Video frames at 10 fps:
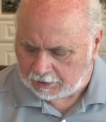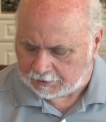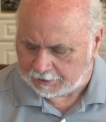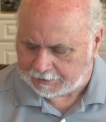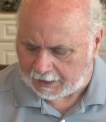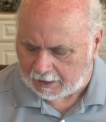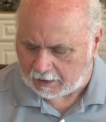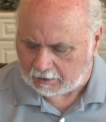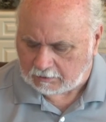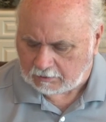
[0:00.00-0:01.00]
So
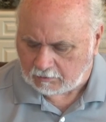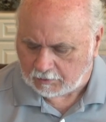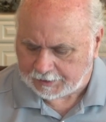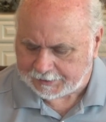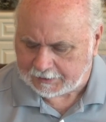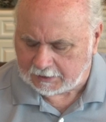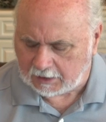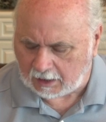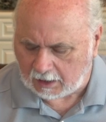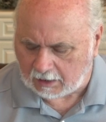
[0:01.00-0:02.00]
now we see
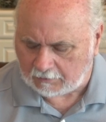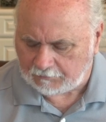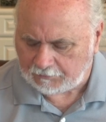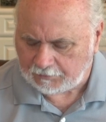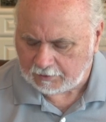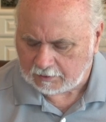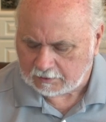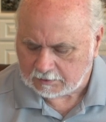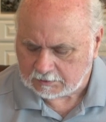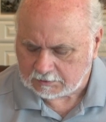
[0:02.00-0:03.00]
love.
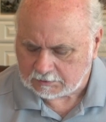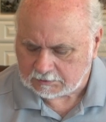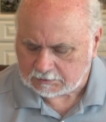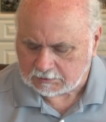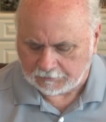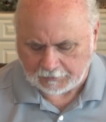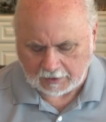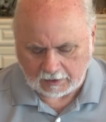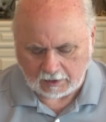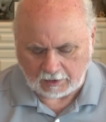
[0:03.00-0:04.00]
If I
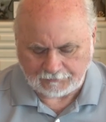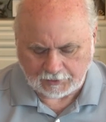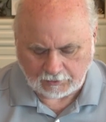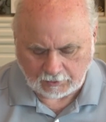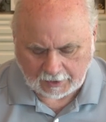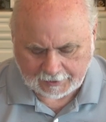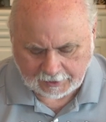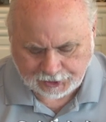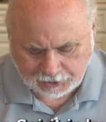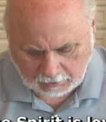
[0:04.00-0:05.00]
love you, I
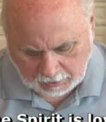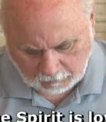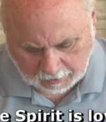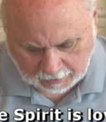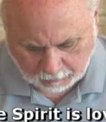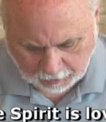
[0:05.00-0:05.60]
got joy when I'm